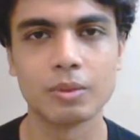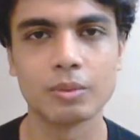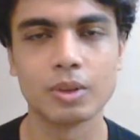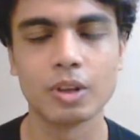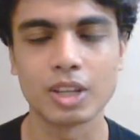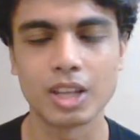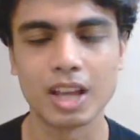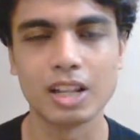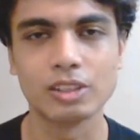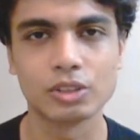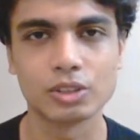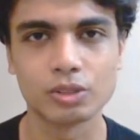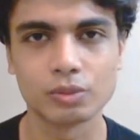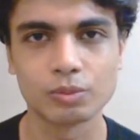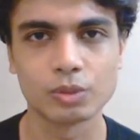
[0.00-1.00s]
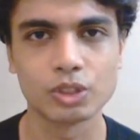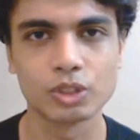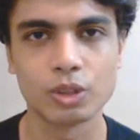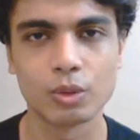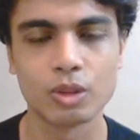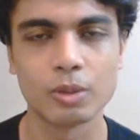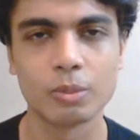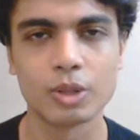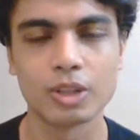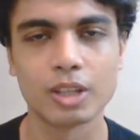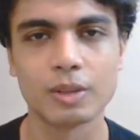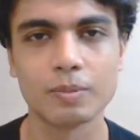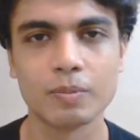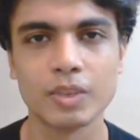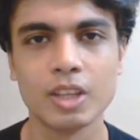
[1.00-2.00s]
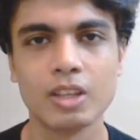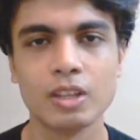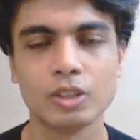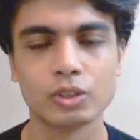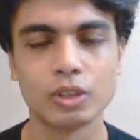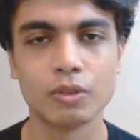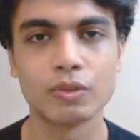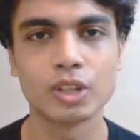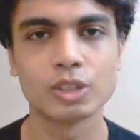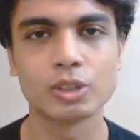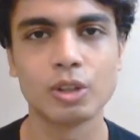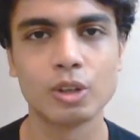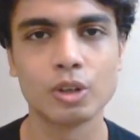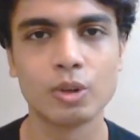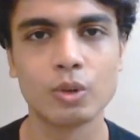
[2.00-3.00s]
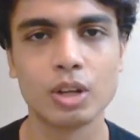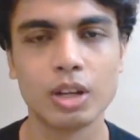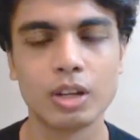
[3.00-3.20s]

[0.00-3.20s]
Okay, I'll just show them. Okay, so the first logo,